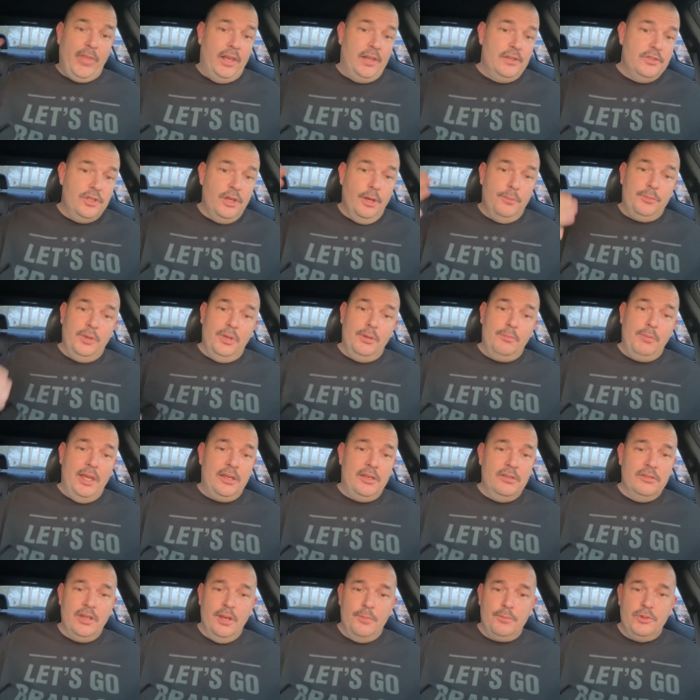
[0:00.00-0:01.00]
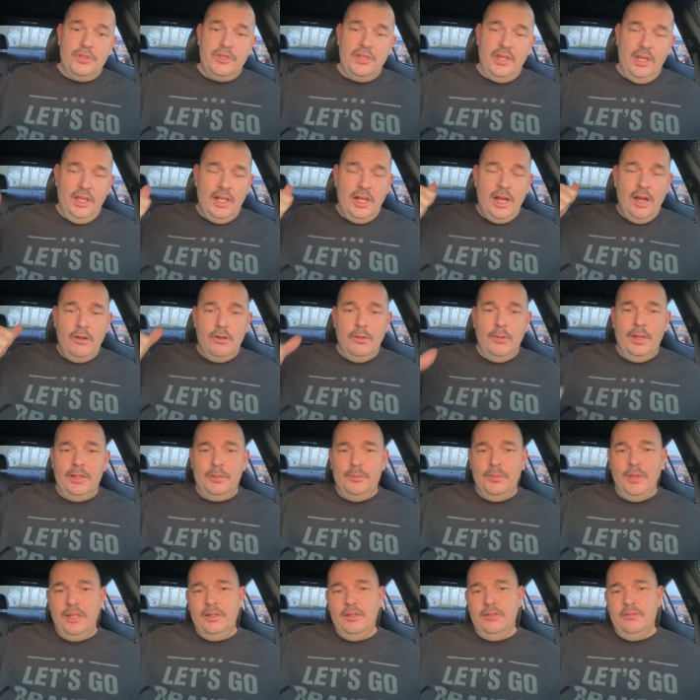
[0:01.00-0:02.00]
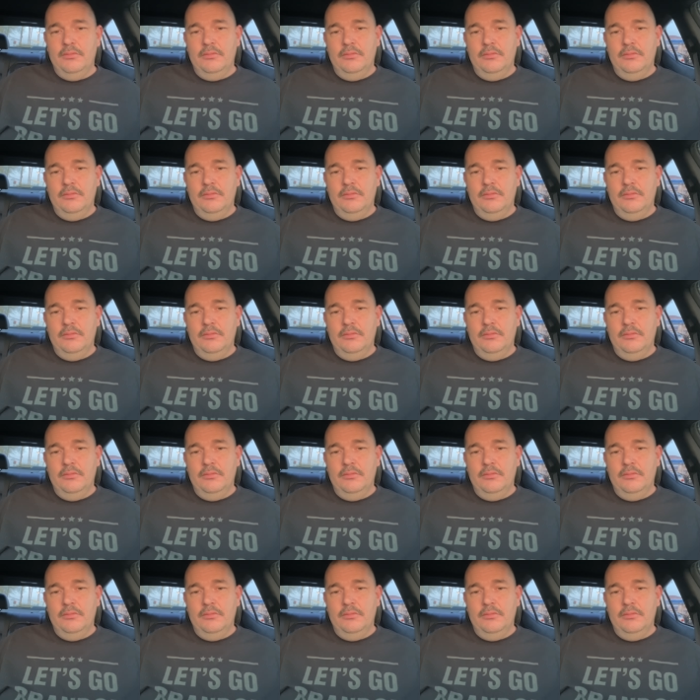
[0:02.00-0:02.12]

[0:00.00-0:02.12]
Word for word: Jump in, make your 10%, get out, go back to bed.